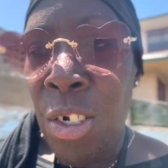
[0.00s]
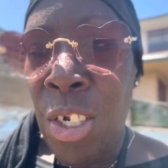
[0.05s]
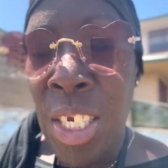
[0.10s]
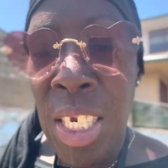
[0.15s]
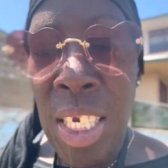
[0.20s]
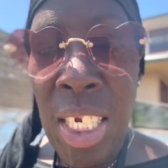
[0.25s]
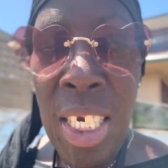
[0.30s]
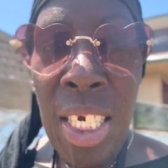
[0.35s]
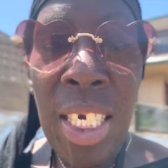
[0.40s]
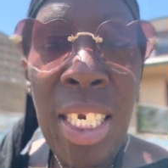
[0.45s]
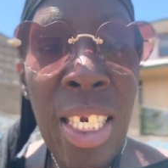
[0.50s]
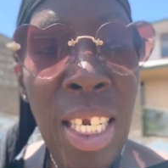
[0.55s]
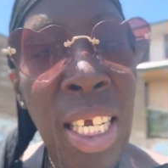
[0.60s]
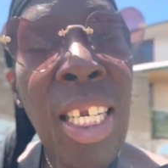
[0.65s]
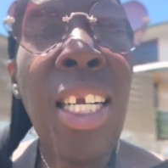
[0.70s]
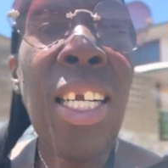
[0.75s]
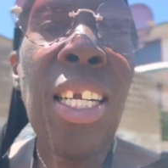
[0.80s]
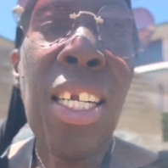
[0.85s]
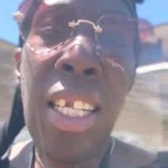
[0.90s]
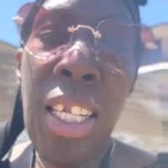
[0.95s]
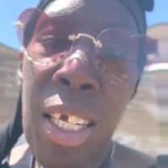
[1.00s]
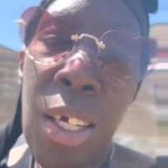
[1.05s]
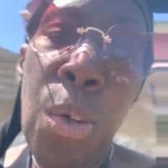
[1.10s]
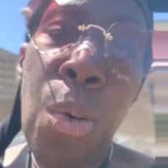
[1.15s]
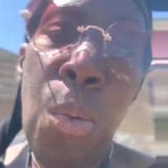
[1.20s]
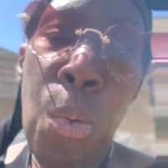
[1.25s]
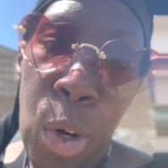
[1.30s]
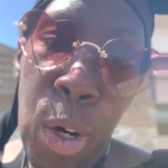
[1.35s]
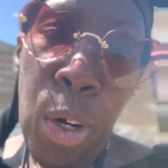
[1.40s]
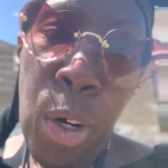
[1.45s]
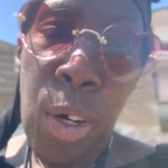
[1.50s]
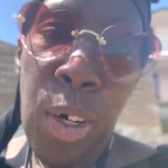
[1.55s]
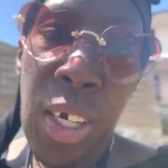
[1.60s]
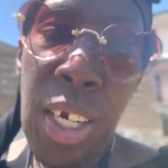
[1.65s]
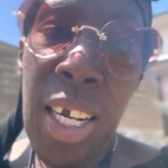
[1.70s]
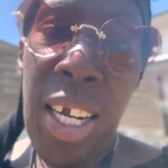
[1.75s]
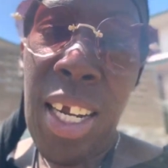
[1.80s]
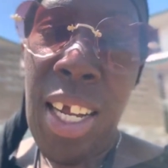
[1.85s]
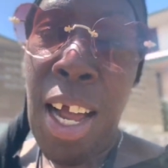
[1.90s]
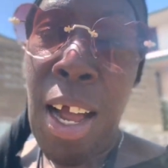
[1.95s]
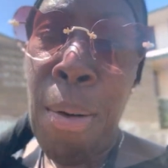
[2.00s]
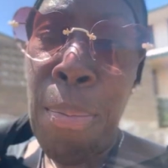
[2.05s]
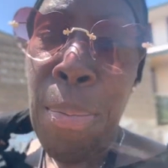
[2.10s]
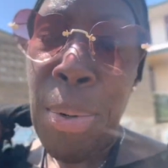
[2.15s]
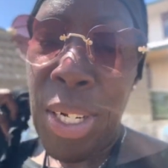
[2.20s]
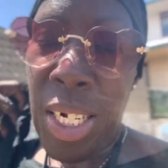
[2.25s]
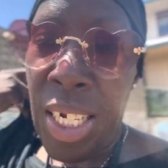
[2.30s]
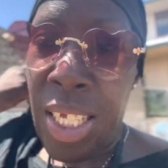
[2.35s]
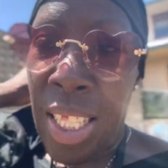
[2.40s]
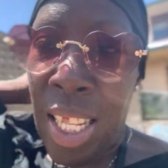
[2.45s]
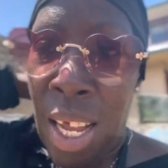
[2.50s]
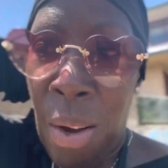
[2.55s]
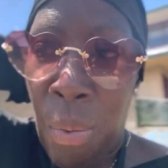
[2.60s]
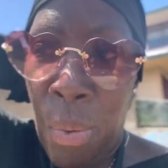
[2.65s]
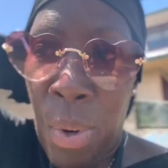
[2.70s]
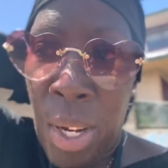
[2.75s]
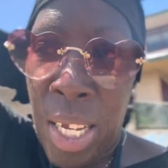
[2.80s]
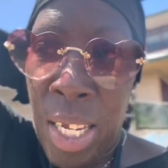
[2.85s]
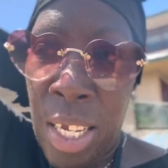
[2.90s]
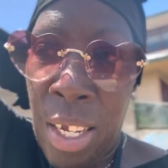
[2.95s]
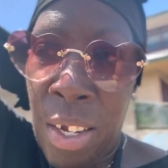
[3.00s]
she needed a little work. I'll put it that way,